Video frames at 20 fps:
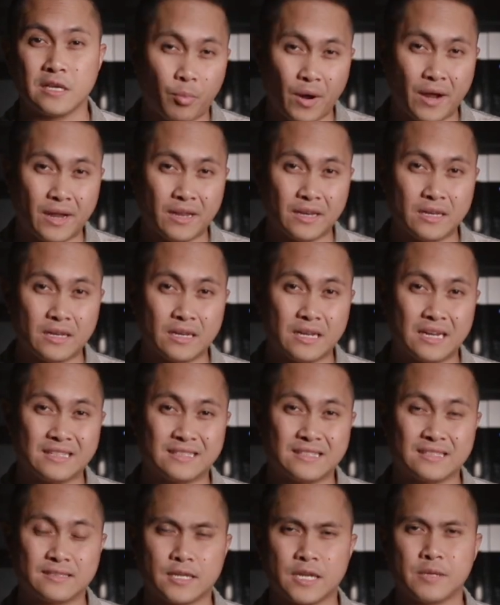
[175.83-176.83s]
But
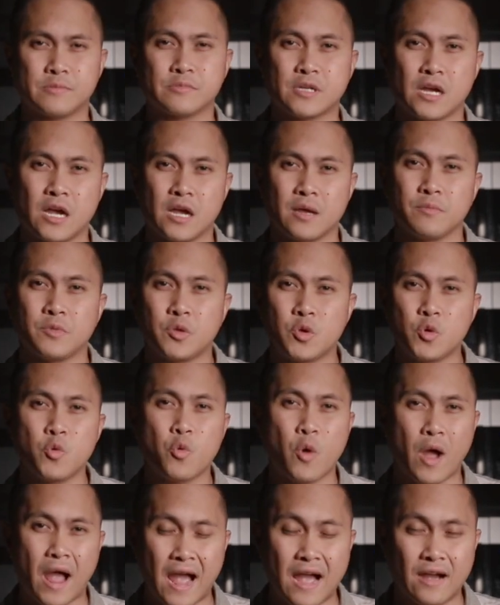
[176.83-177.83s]
at the same time, you
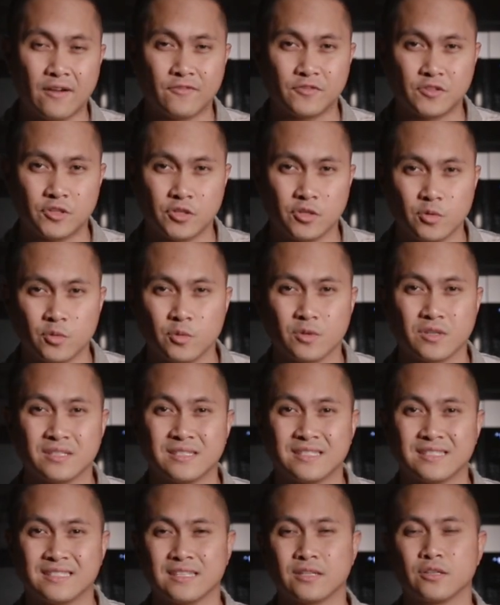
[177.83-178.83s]
have to
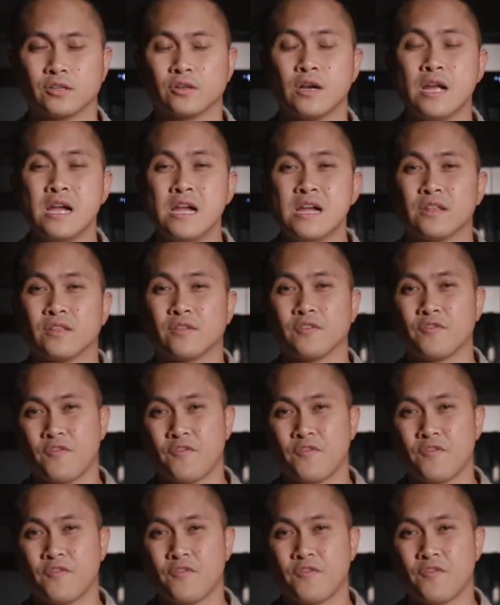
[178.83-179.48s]
consider the